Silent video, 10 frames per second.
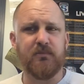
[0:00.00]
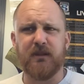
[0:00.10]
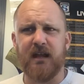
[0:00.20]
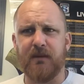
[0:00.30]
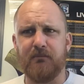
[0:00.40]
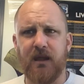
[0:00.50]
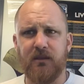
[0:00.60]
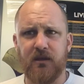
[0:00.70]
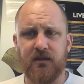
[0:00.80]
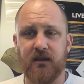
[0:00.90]
like a
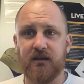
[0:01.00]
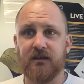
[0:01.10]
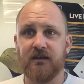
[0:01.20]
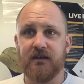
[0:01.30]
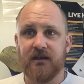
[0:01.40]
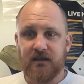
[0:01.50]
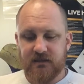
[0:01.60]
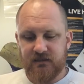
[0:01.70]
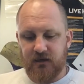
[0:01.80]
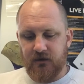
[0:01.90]
month I think.
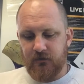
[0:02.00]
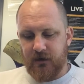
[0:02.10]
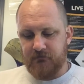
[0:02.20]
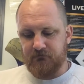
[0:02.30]
So